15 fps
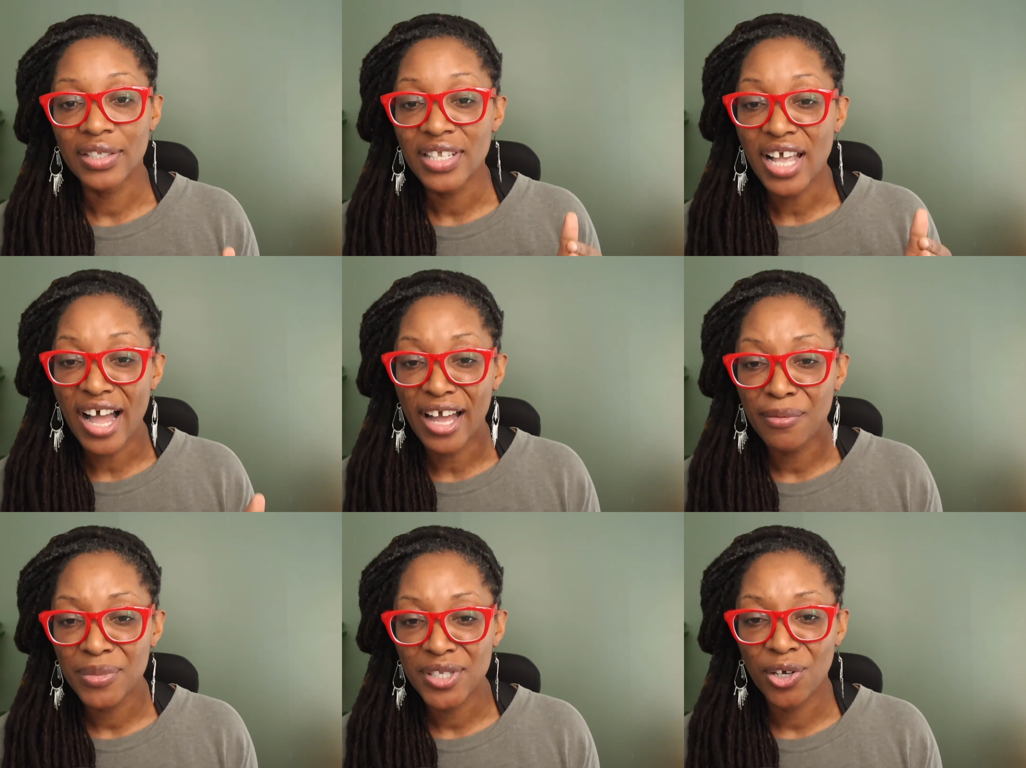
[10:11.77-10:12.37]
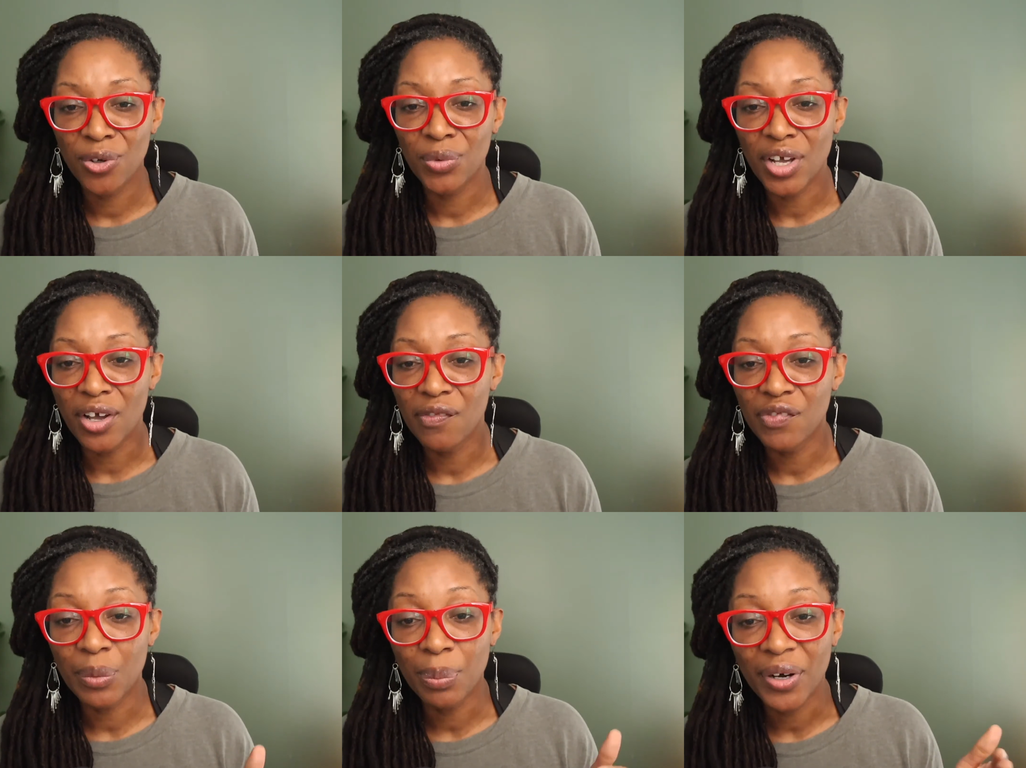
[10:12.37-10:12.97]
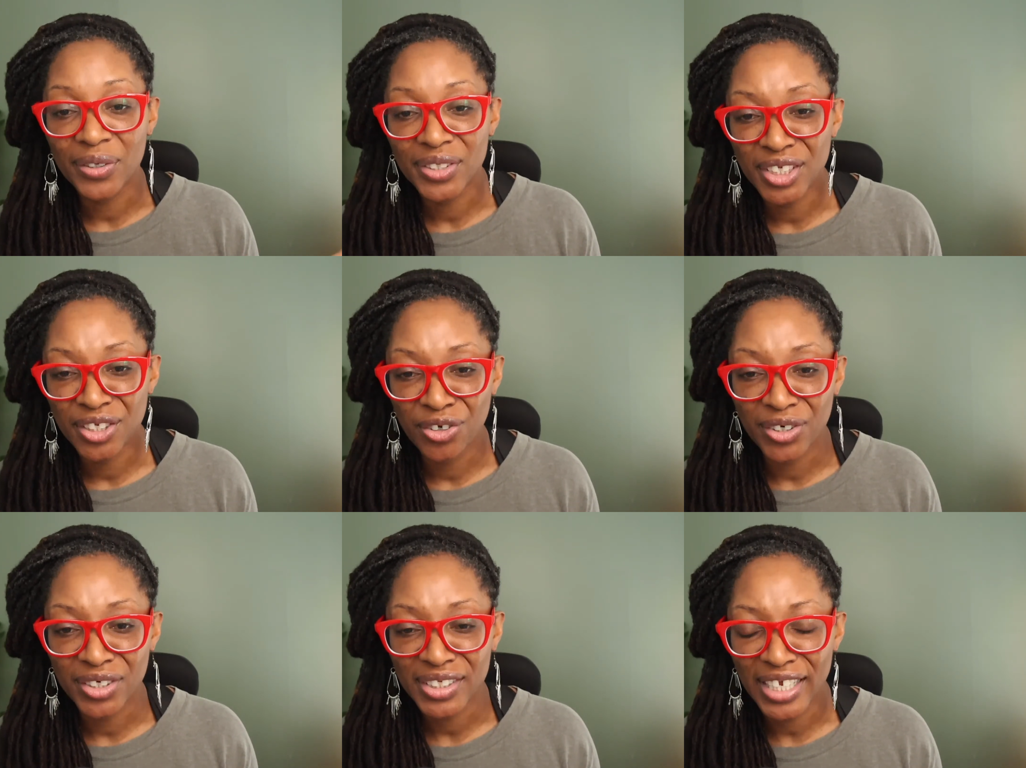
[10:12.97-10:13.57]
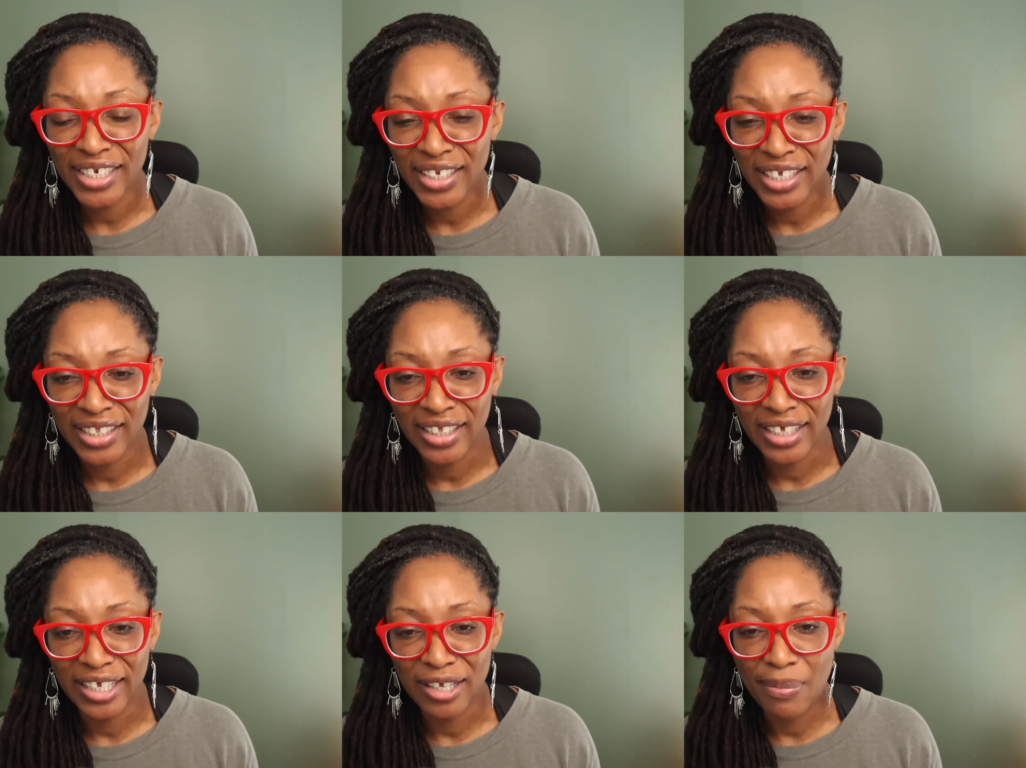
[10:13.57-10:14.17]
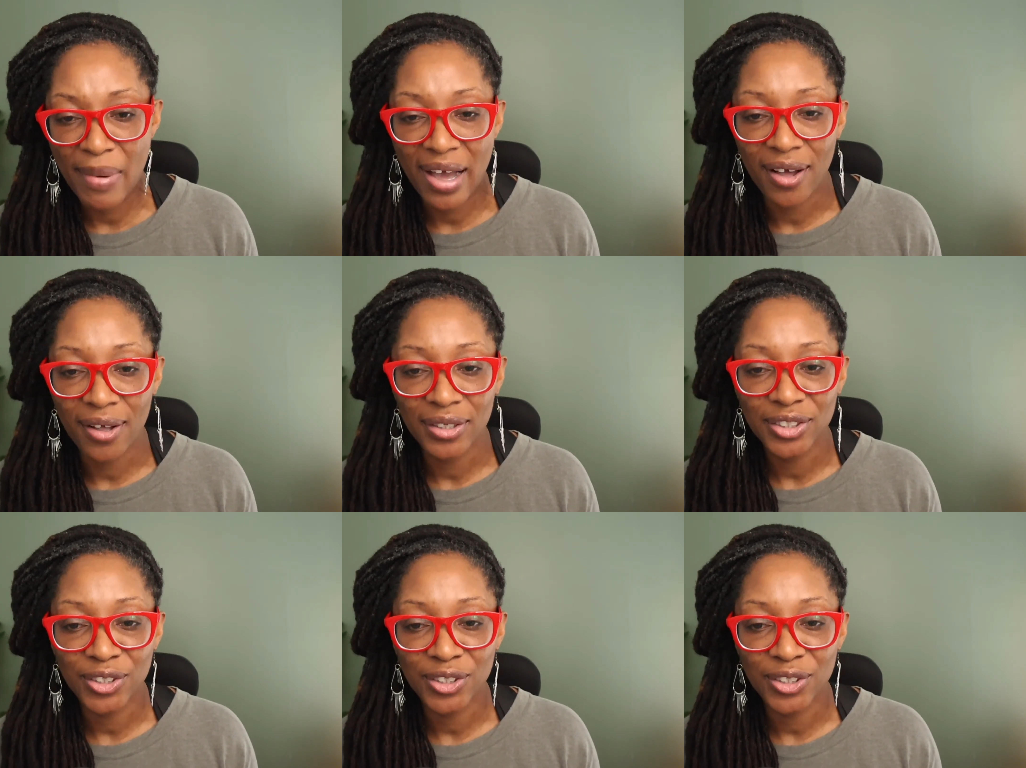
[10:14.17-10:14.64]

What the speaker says: time zone of the person you're sending the email.